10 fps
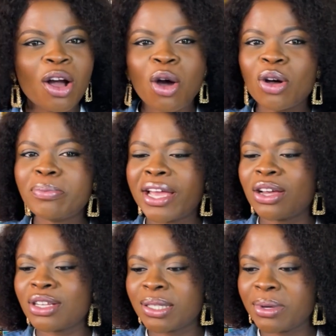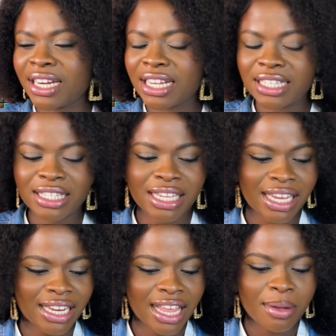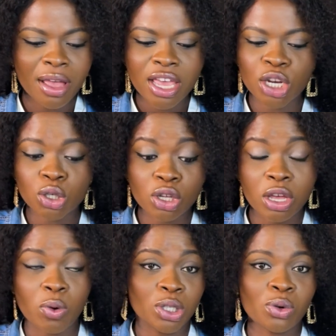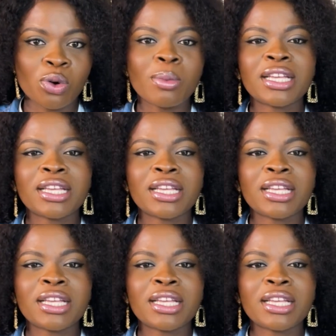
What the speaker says: called my husband and said he wasn't home.